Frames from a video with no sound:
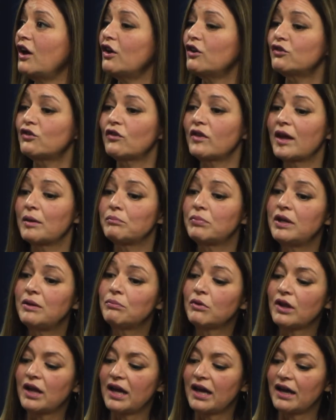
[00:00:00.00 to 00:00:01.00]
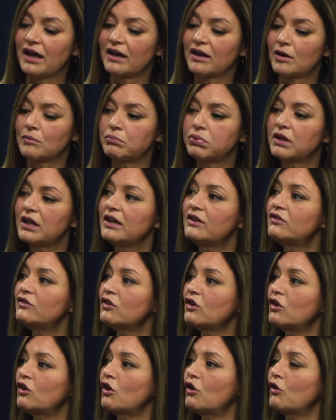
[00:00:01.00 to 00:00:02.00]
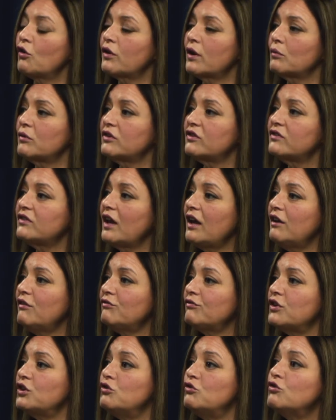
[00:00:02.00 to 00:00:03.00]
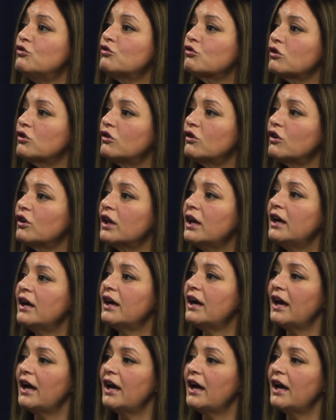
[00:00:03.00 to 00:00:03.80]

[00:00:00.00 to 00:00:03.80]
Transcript: so that people had a place to go that was safe and neutral,